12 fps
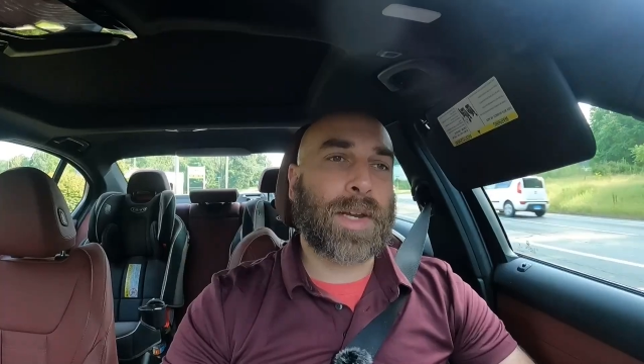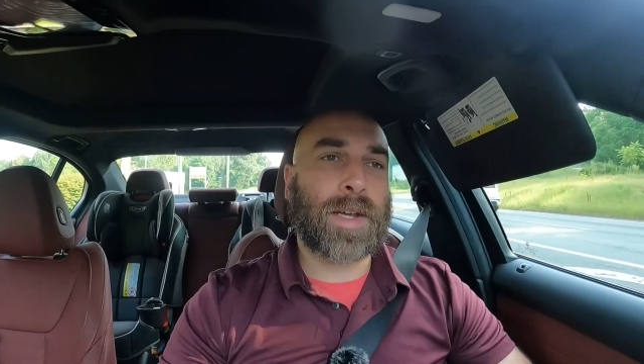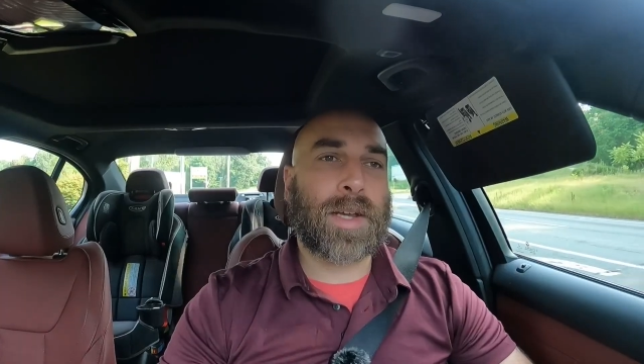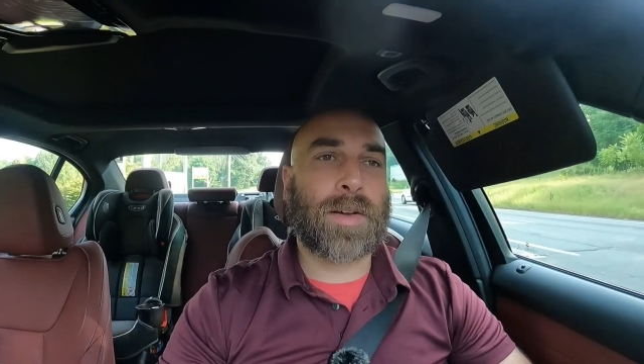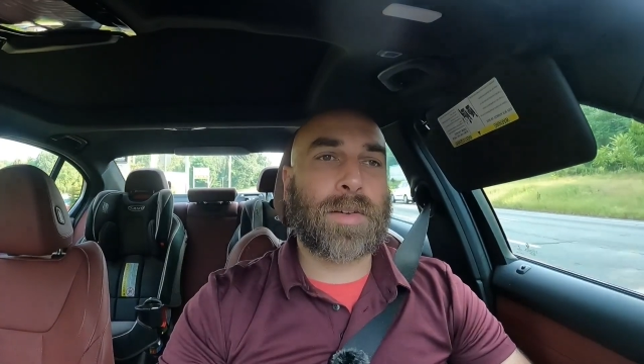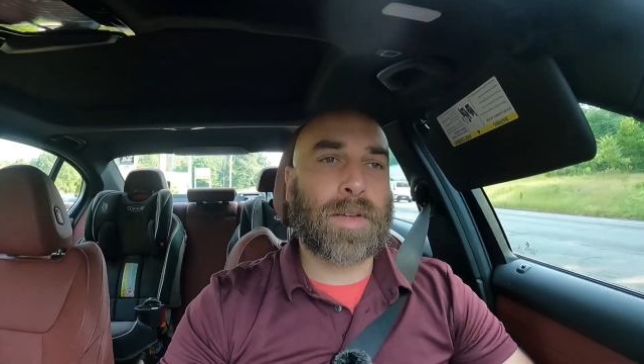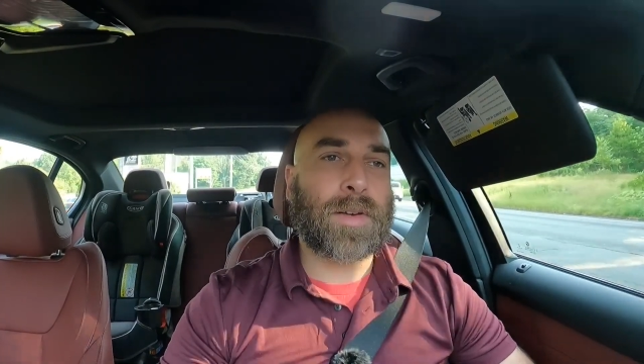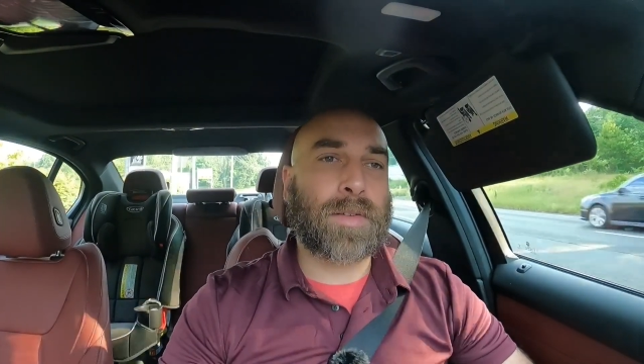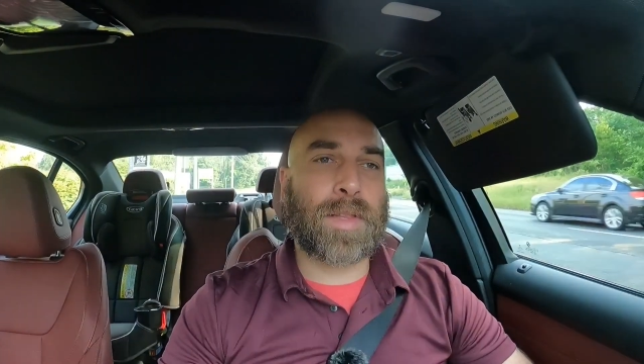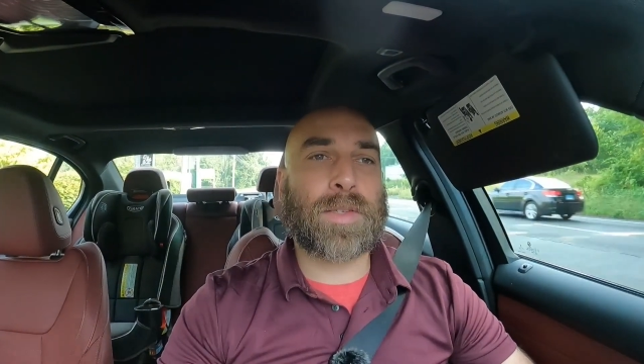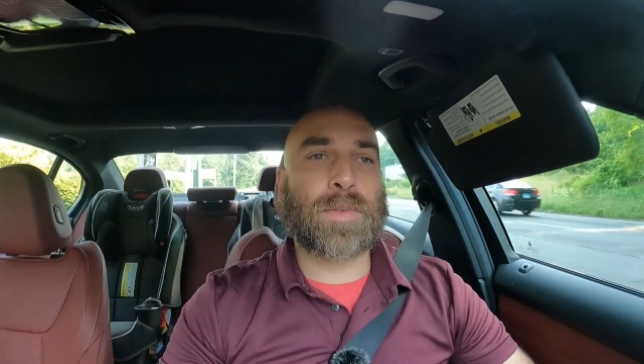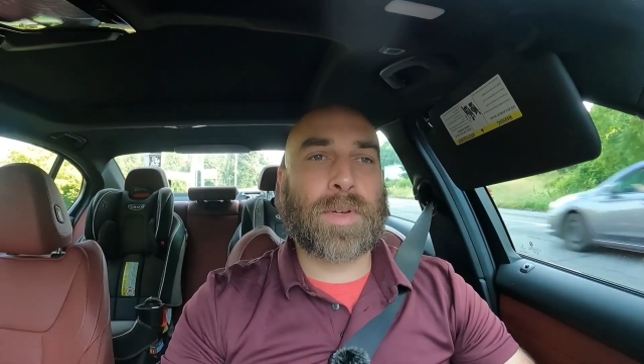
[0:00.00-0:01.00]
way to go. You
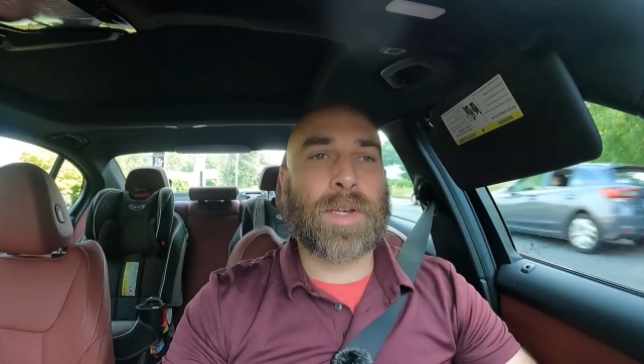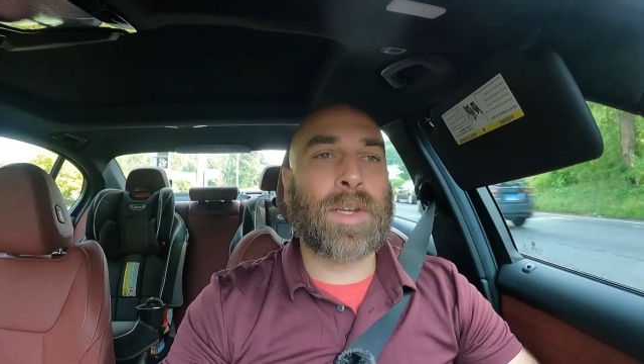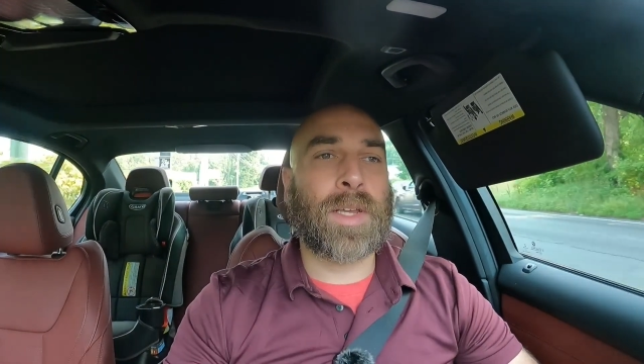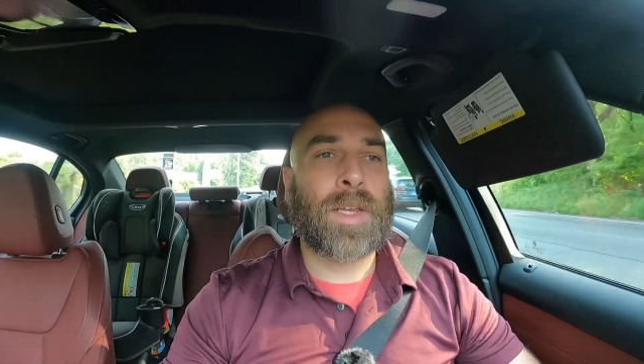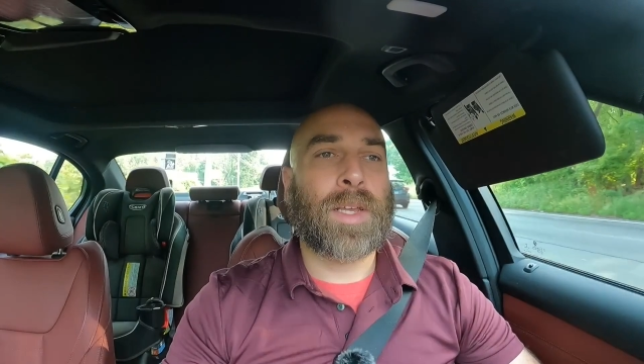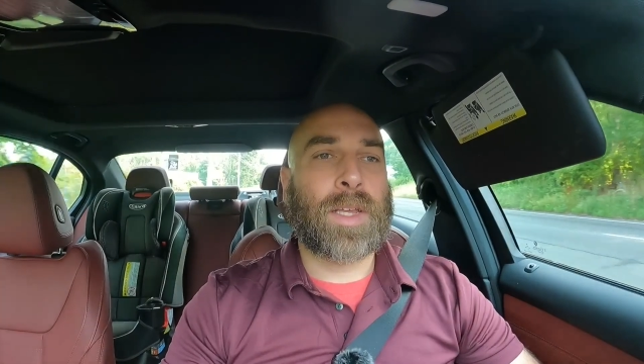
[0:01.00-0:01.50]
know, this one